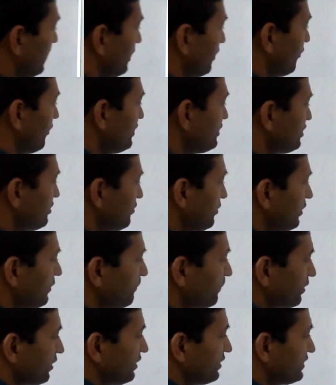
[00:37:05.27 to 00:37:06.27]
once you will
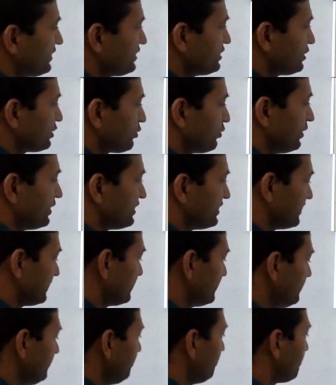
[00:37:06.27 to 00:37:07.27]
plot this
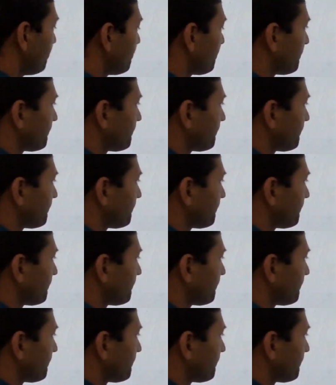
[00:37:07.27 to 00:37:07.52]
equation,